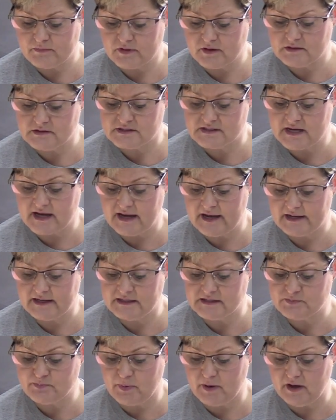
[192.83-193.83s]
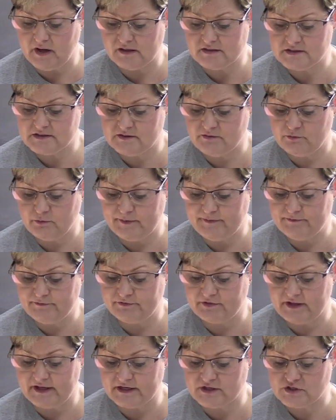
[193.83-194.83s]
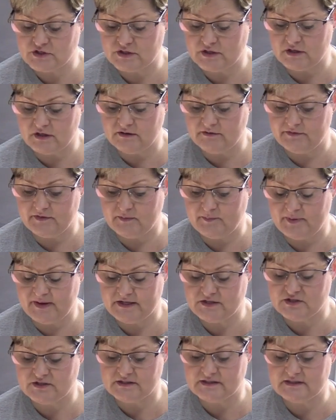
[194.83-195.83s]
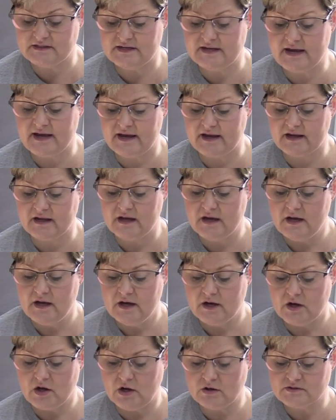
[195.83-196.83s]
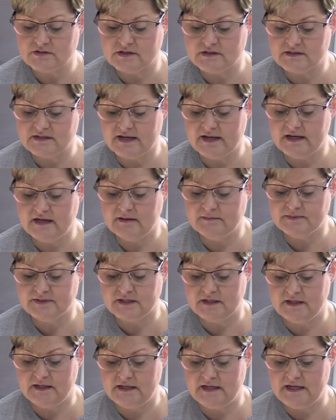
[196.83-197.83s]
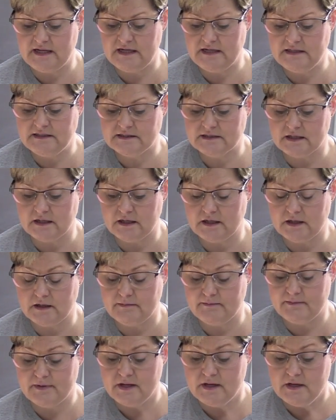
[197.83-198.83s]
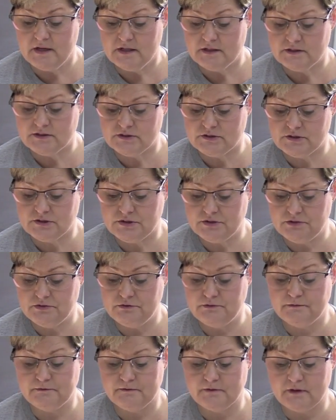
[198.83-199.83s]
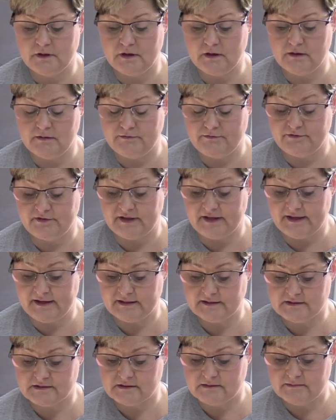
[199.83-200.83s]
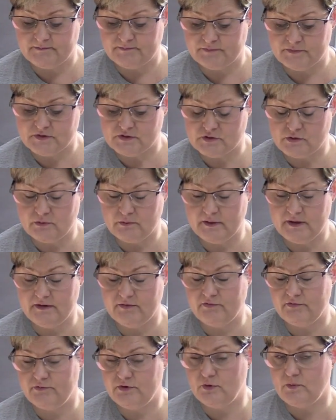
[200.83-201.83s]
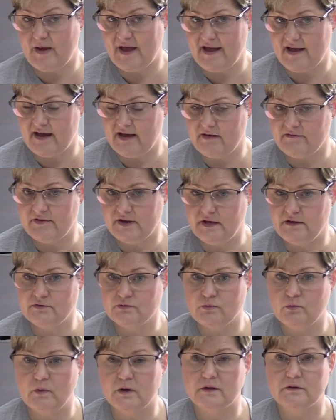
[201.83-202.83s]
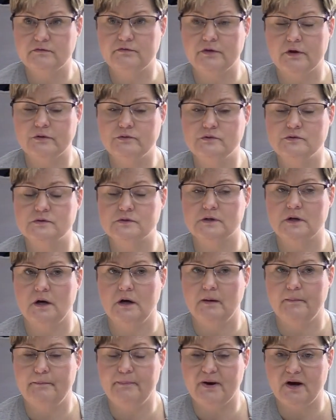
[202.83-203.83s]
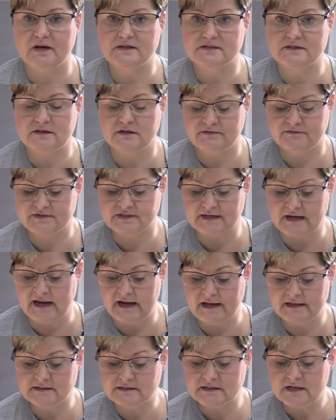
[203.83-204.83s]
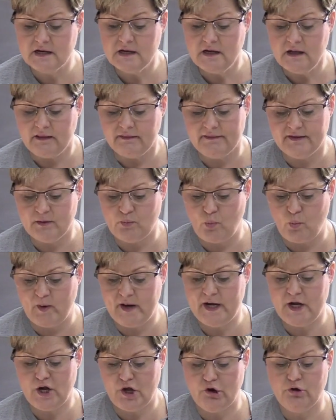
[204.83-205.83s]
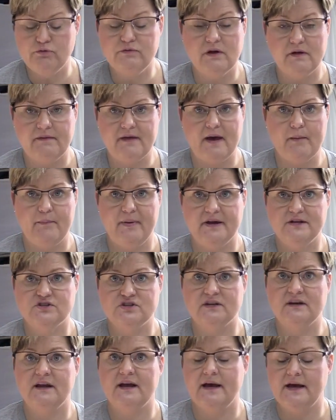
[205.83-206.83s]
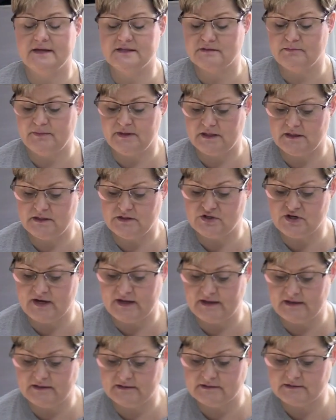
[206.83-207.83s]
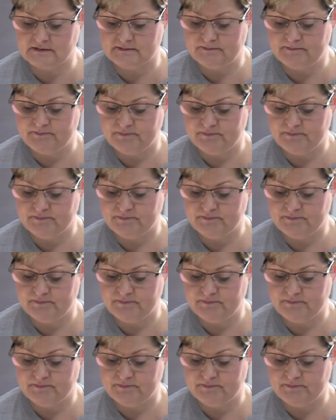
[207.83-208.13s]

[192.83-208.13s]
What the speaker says: sign is positive when flexion of the patient's neck causes the hips and knees to flex. So if you have either one of those positive signs, then we know that that patient has meningitis.